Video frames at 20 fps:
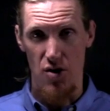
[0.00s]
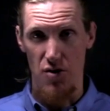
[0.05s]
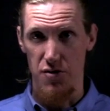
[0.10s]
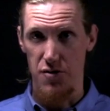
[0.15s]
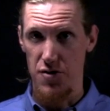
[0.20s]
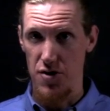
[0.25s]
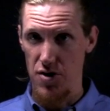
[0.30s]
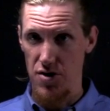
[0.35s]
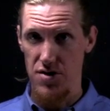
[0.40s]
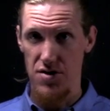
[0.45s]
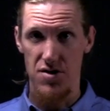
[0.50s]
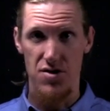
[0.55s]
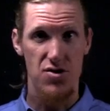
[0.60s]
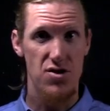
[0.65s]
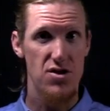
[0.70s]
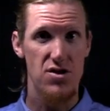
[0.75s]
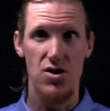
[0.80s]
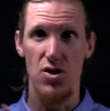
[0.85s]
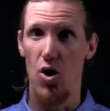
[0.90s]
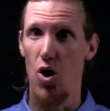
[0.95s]
First,
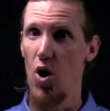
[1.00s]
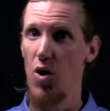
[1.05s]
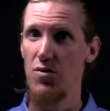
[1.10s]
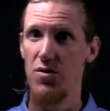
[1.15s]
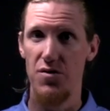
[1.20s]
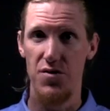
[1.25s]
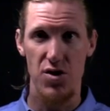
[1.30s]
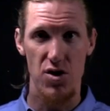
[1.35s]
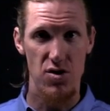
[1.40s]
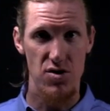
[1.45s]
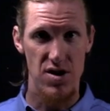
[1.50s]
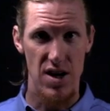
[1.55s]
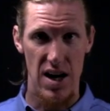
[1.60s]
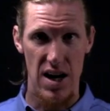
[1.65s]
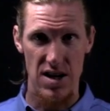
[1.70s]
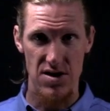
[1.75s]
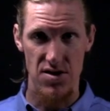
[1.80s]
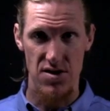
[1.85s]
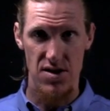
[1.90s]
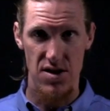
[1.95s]
just an overview to
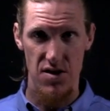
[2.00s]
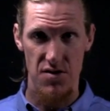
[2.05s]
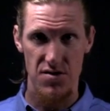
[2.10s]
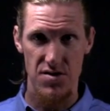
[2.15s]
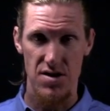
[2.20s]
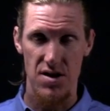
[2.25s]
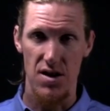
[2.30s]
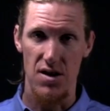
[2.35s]
adjectives,